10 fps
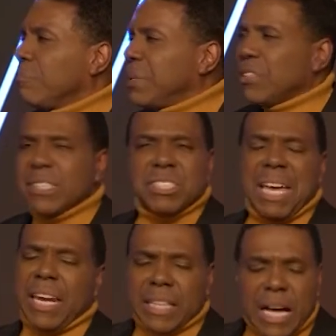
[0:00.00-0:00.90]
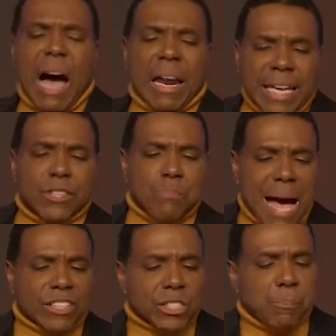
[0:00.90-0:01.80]
Please understand that God is
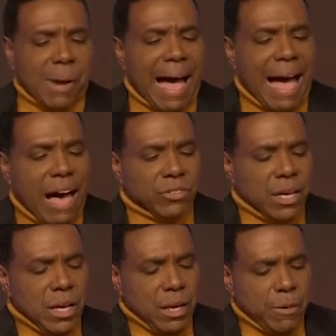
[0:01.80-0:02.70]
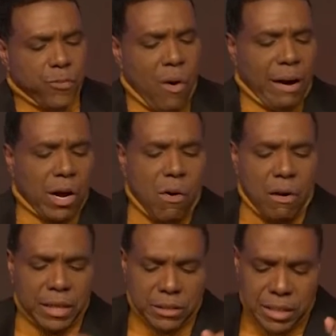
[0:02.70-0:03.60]
my supply house. Before I go
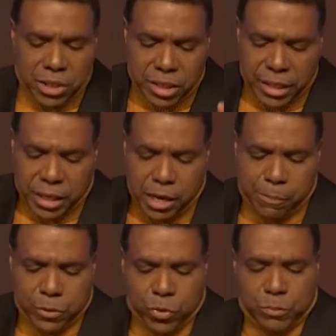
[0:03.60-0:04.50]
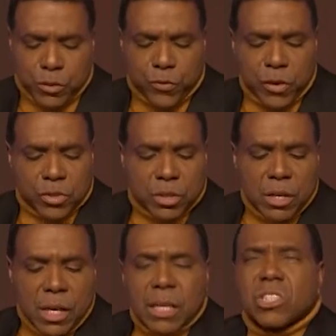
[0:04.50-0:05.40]
on, let's look at a couple of scriptures. First,
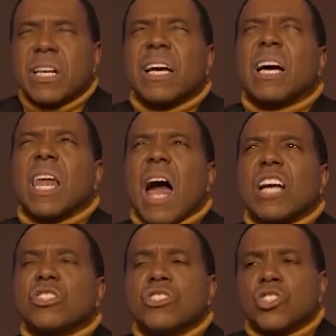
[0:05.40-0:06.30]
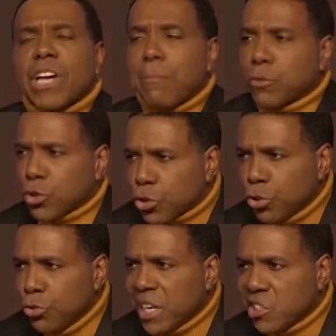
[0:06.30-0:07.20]
let's look at Colossians chapter
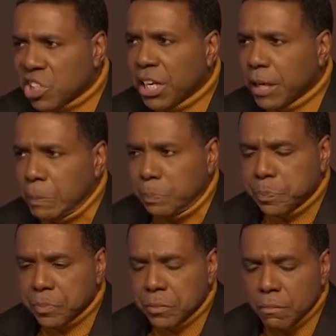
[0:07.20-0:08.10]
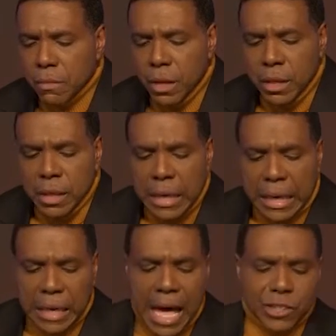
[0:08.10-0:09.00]
2 and 10.
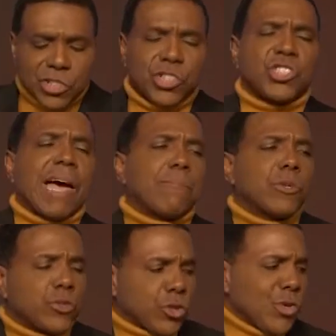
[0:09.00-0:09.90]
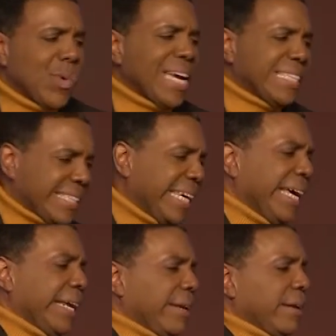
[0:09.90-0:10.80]
Colossians chapter 2 and
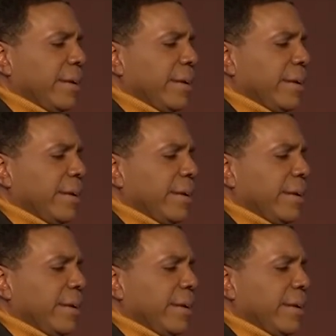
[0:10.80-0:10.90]
10.